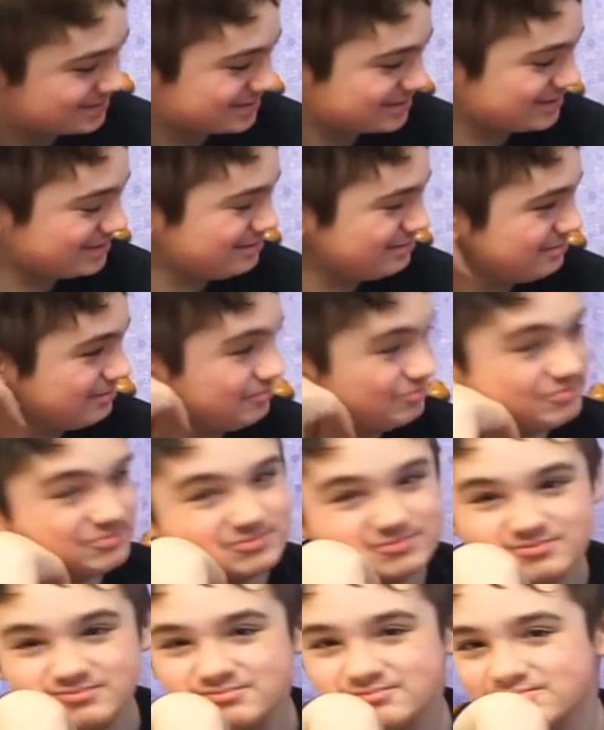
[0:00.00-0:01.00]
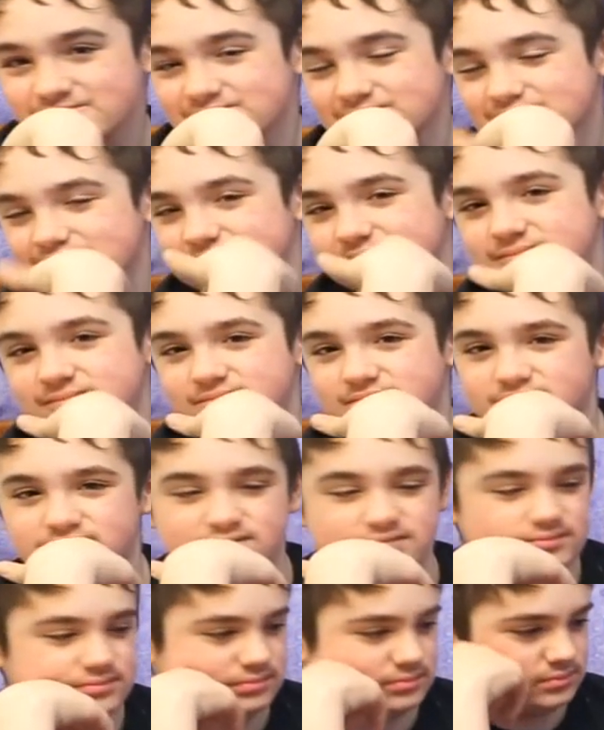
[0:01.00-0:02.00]

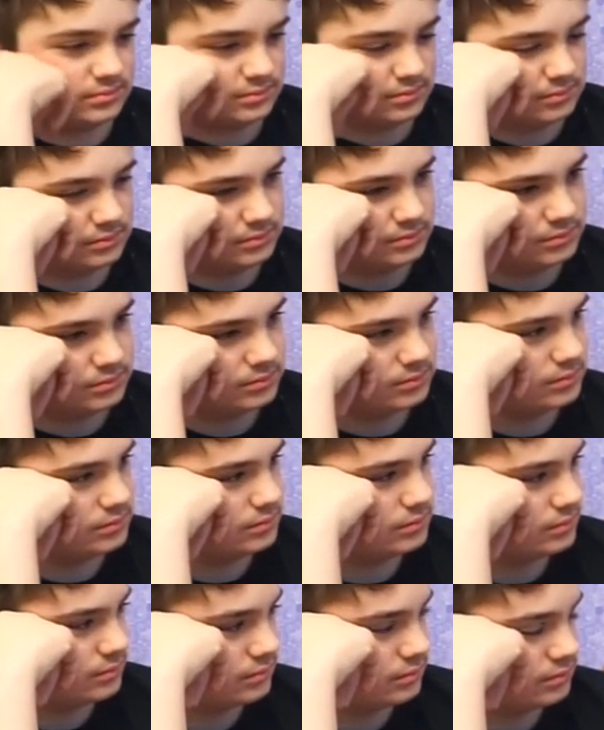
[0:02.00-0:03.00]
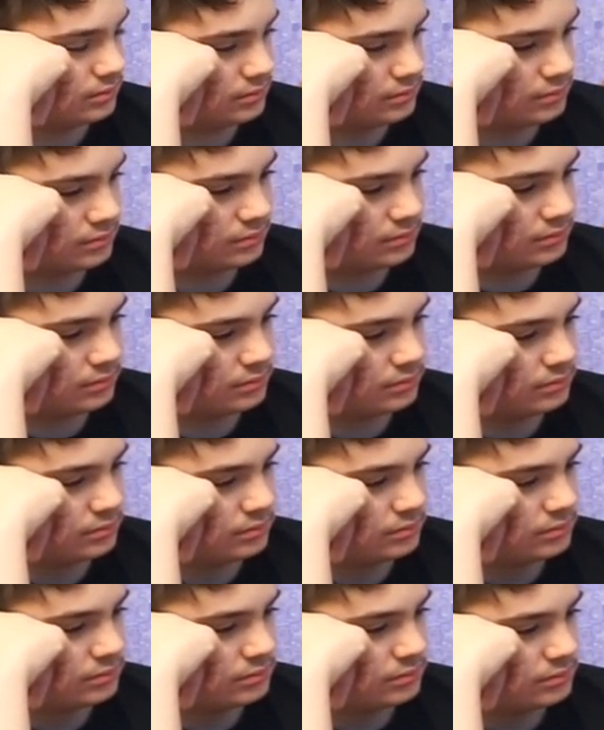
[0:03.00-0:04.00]

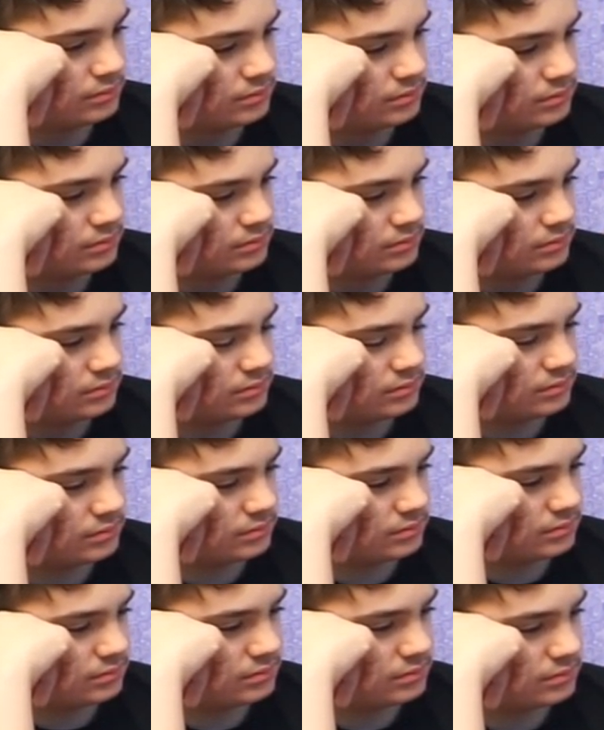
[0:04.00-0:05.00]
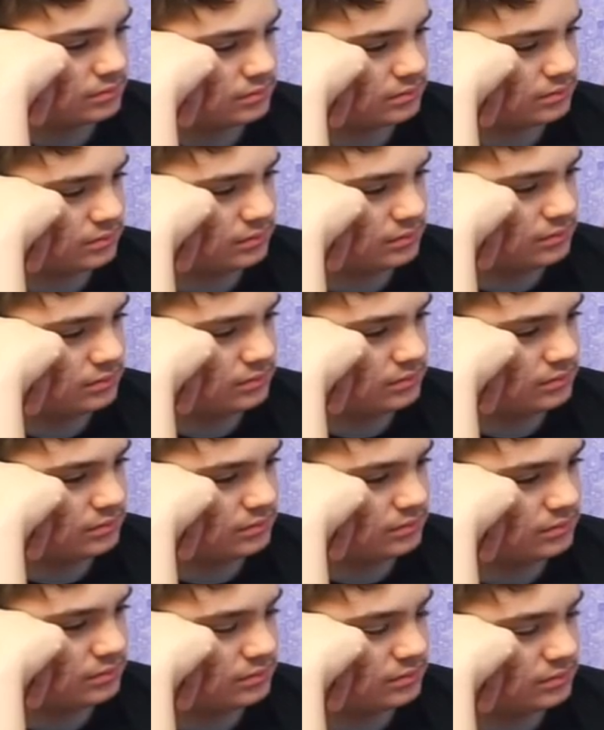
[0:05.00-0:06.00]

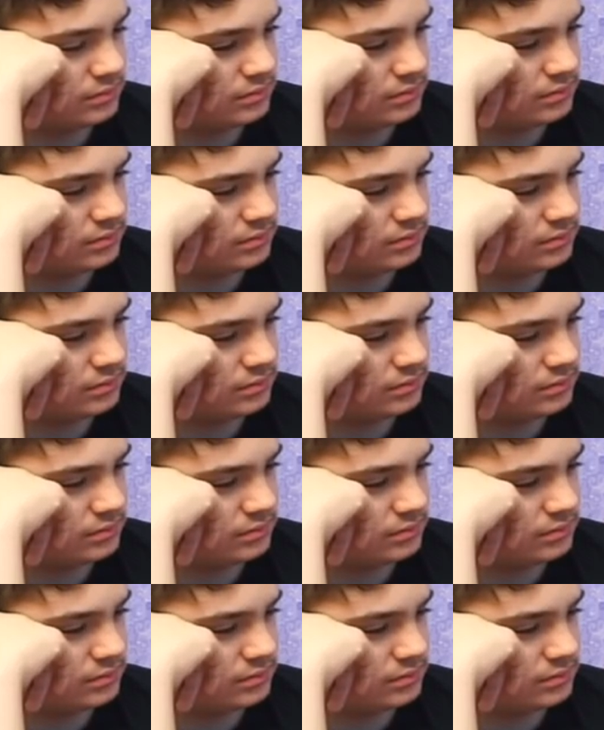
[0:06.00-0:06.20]
(not speaking)